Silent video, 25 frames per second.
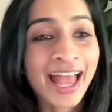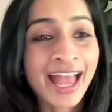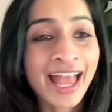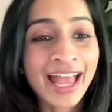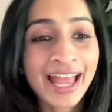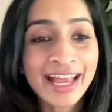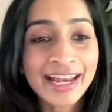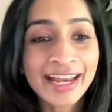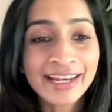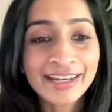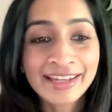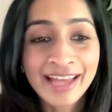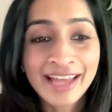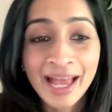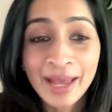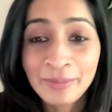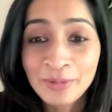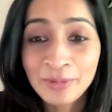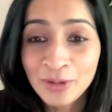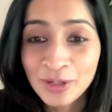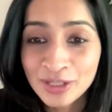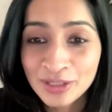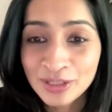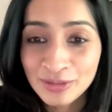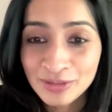And
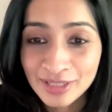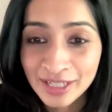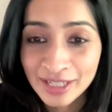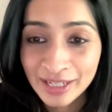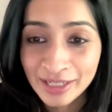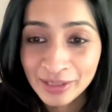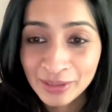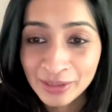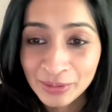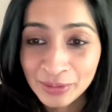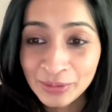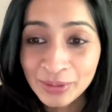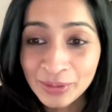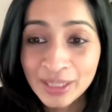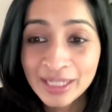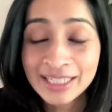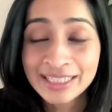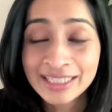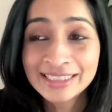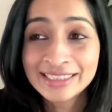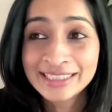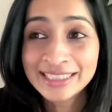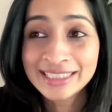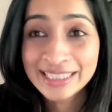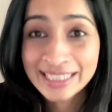I'm going to tell you
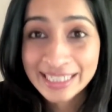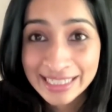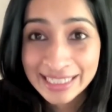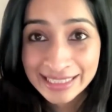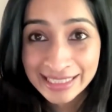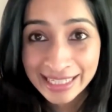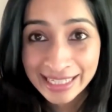3